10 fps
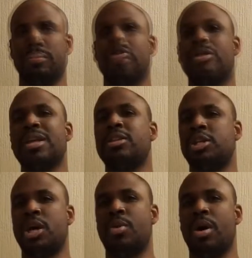You're saying to
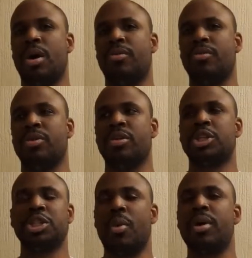show off. You're not
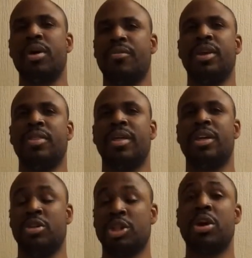showing off anything.
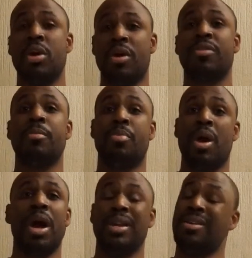You're showing off the
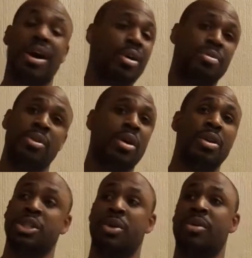bride. No, you're only
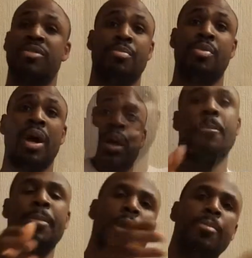showing off the bride. The
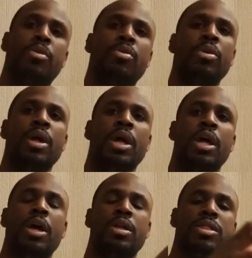people
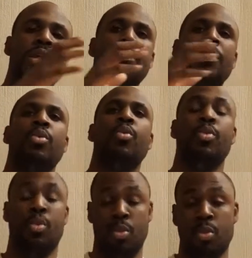celebrate
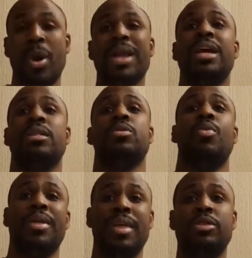weddings the
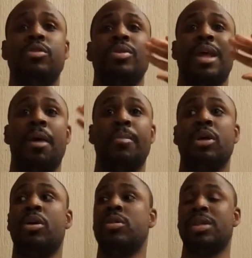way they do now
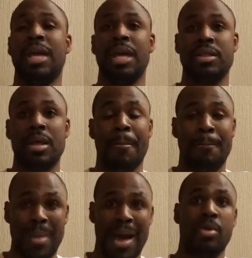because it is
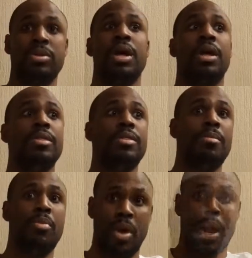about the
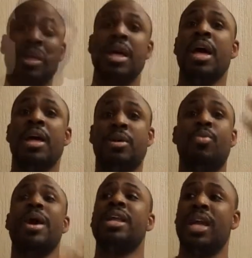bride. The
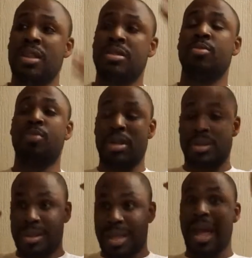wedding is
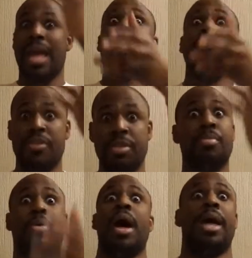the day for the
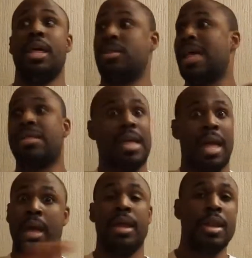bride. That's
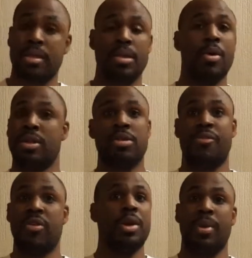it. It's not
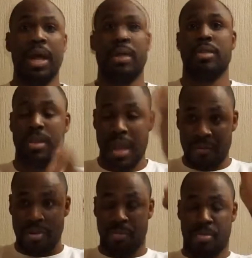for anyone else. It's the day
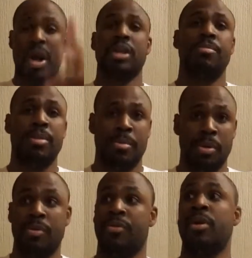for the bride to be
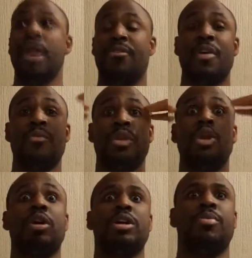beautiful, for everyone to
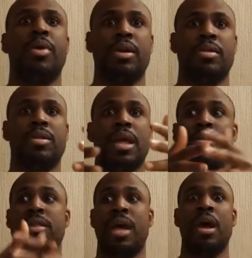look at the bride and
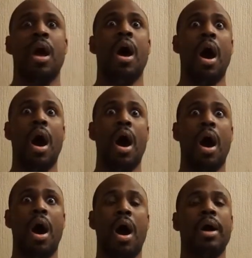say,
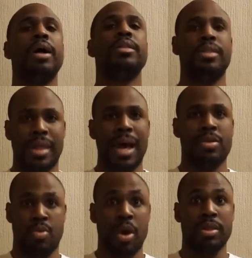that
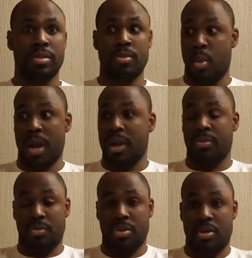is what the
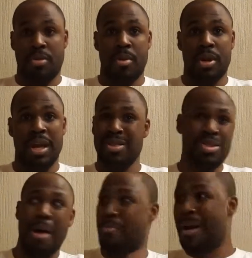wedding ceremony is. It's
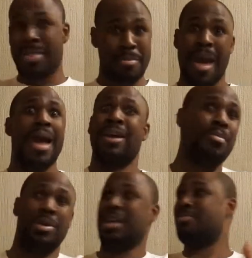not about the man.
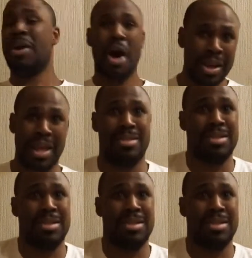Come on, let's be honest.